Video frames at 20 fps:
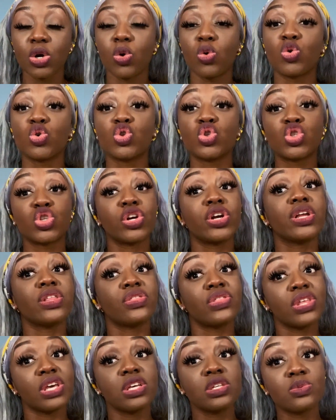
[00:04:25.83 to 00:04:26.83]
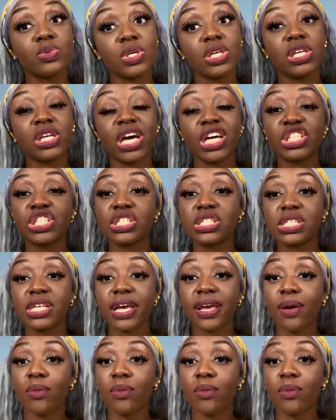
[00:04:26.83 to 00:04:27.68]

or certain things we eat, I should say.